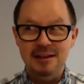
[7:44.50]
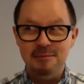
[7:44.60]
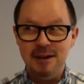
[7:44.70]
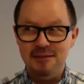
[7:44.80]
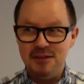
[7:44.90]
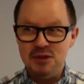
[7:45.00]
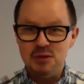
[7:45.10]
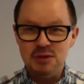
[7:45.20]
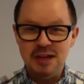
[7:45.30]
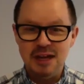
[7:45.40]
my
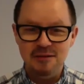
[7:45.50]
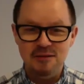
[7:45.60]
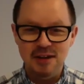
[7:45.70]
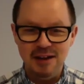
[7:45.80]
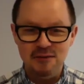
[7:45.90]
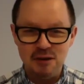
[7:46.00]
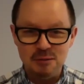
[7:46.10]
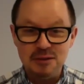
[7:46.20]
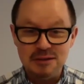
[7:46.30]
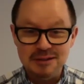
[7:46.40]
visual and
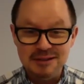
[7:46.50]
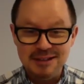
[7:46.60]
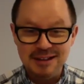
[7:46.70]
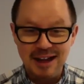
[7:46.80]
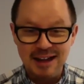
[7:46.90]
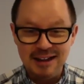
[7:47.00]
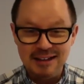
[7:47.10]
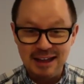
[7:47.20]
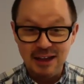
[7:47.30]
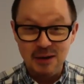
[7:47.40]
verbal
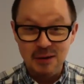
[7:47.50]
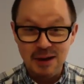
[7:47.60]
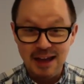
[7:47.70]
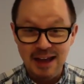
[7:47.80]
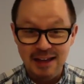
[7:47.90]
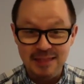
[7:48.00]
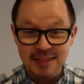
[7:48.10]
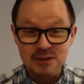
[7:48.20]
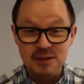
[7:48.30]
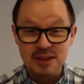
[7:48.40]
lingo. And
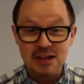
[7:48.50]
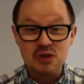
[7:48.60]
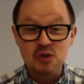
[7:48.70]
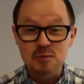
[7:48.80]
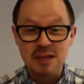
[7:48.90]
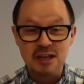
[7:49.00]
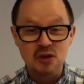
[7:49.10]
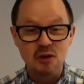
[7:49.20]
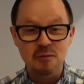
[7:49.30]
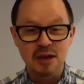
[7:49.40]
so they assume they
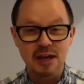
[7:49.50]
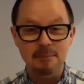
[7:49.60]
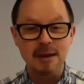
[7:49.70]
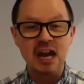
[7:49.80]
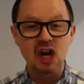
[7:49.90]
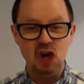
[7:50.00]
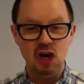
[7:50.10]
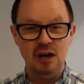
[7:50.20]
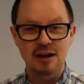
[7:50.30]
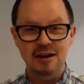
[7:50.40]
know me
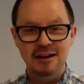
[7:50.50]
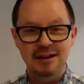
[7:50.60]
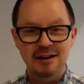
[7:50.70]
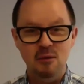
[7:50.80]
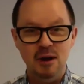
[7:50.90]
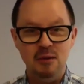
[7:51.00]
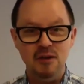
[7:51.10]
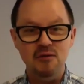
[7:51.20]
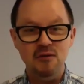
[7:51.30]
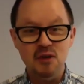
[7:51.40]
better when we
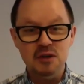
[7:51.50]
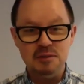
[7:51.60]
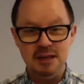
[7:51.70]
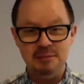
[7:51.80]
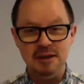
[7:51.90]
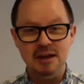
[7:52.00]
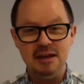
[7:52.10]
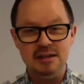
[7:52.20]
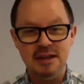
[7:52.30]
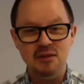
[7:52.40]
first meet
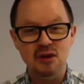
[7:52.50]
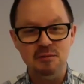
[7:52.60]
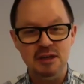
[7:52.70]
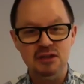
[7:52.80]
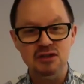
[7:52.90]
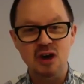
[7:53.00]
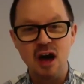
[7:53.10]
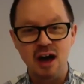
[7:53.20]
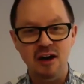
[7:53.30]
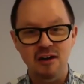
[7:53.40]
because they've heard me
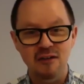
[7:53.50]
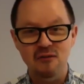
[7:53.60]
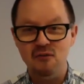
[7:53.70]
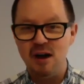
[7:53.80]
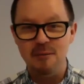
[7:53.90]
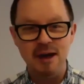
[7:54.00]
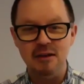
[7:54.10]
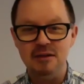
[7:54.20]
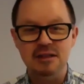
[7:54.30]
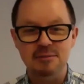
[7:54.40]
talk
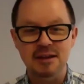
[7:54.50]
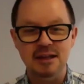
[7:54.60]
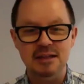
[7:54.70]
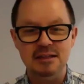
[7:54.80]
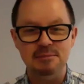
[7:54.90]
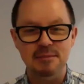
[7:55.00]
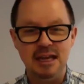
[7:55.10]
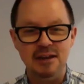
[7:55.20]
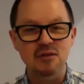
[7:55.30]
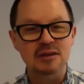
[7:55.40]
about something that is
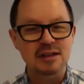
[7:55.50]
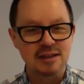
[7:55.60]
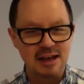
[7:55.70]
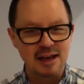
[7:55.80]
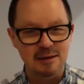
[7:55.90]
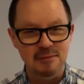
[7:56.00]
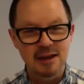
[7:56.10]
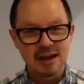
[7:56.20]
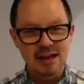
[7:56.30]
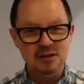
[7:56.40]
meaningful to them.
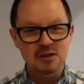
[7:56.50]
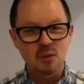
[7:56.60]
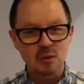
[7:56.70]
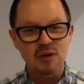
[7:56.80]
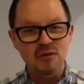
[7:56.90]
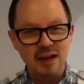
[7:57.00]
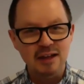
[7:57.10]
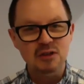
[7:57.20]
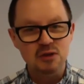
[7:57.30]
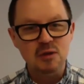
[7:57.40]
And so when we
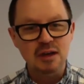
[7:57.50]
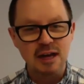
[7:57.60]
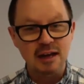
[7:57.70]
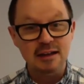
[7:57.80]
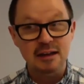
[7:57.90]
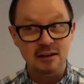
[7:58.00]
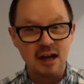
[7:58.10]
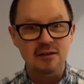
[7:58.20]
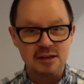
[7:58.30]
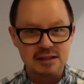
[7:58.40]
finally do connect, and a
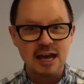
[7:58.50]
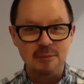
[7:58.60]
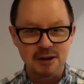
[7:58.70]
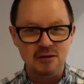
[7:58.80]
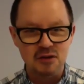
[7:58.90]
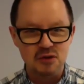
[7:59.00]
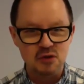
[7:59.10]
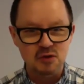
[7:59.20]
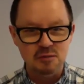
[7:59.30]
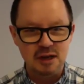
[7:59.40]
lot of it is happening over
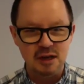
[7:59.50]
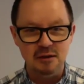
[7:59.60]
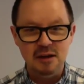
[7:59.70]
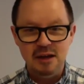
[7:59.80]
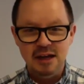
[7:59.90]
Zoom now,